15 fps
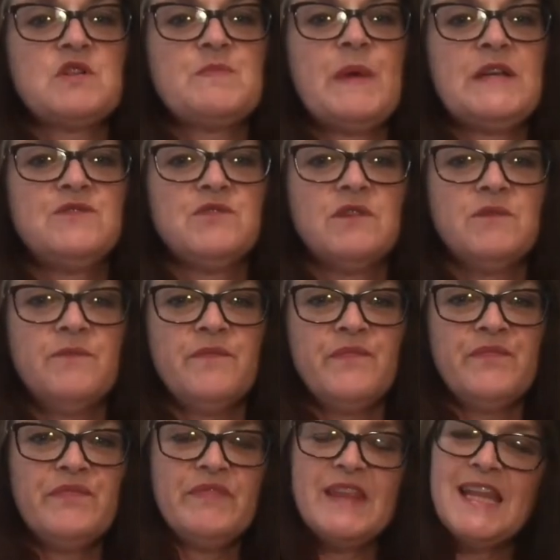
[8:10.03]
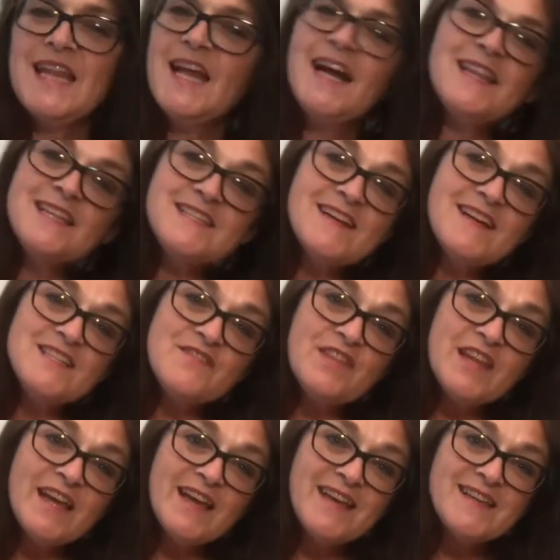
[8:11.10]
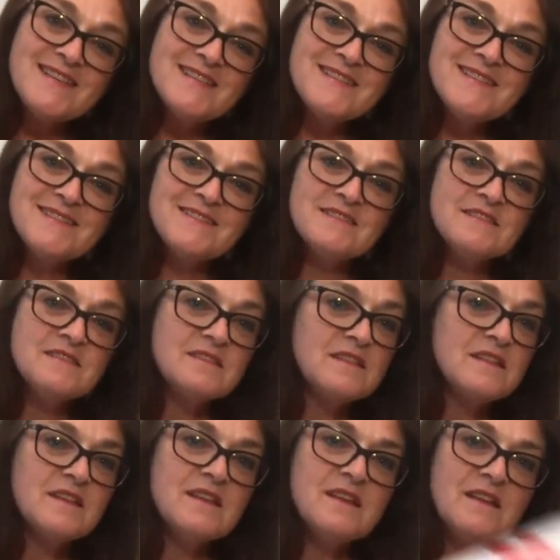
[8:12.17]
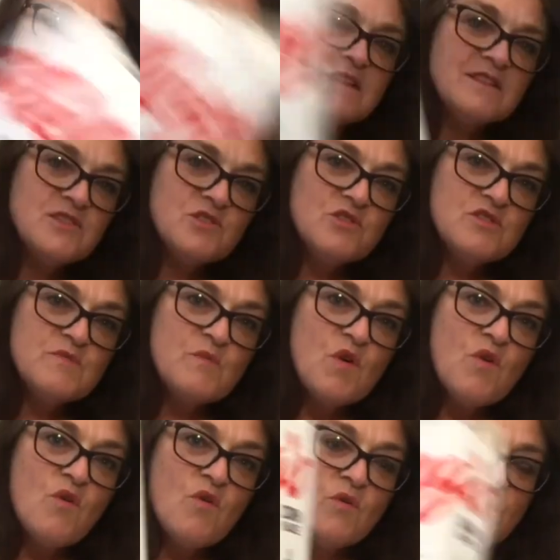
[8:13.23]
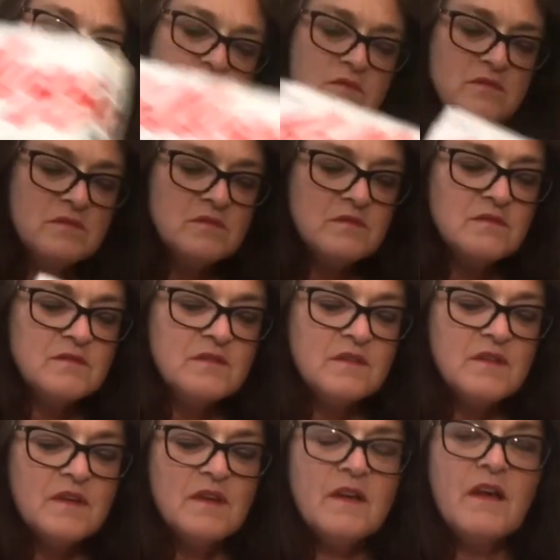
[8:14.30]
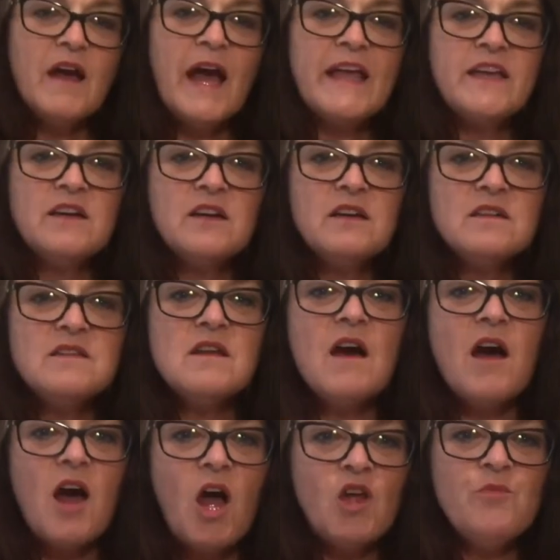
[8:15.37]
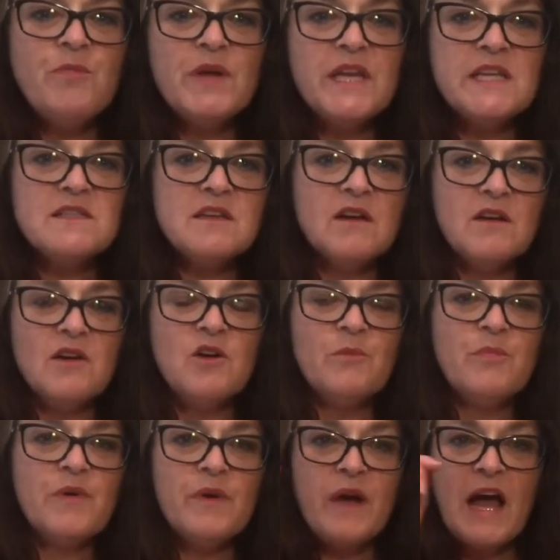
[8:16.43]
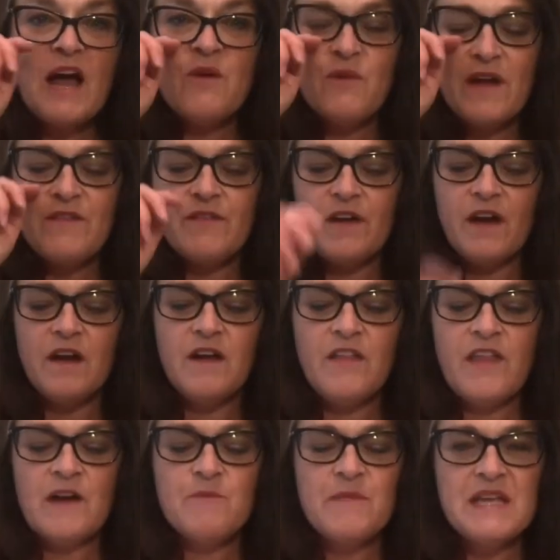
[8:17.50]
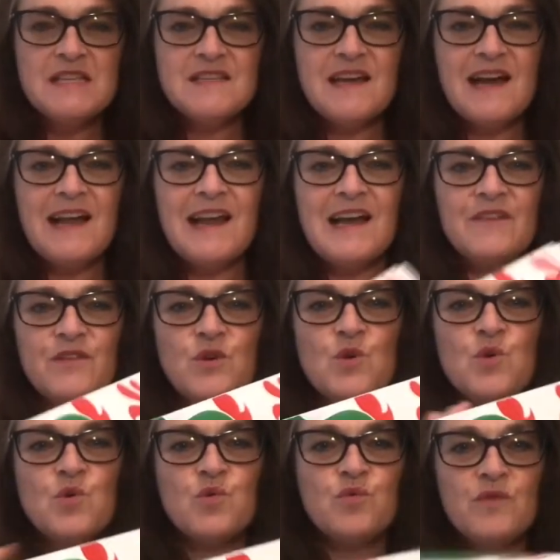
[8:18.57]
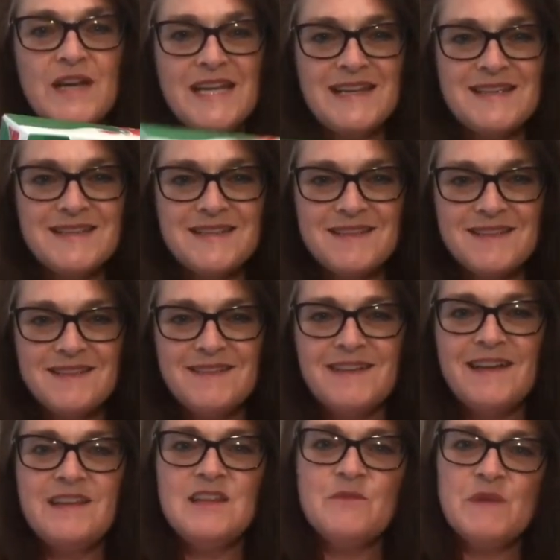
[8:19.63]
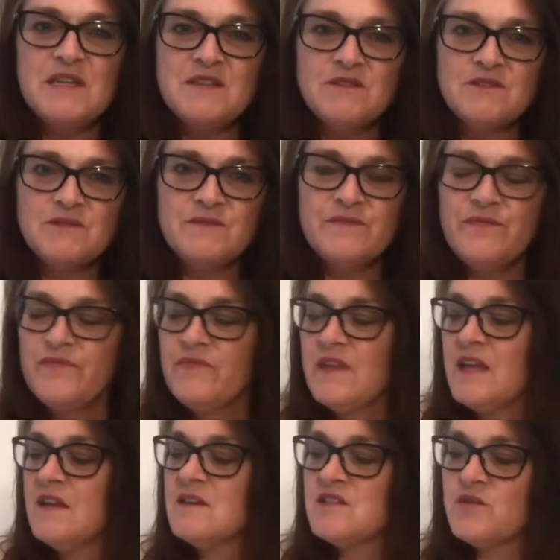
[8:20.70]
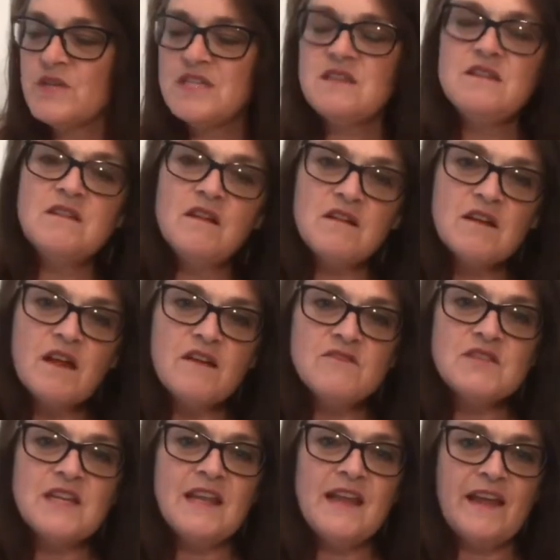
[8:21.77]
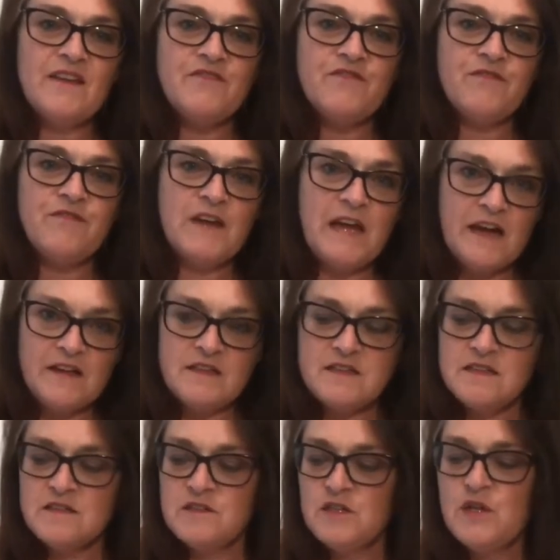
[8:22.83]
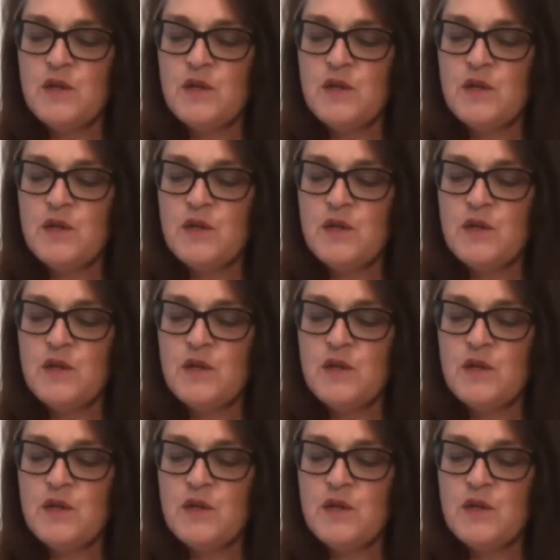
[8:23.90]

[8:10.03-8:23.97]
bedroom, and the size of this, it's too small. I could open it up, however, that means that I'll have a crease in the middle, so it's not going to lay flat.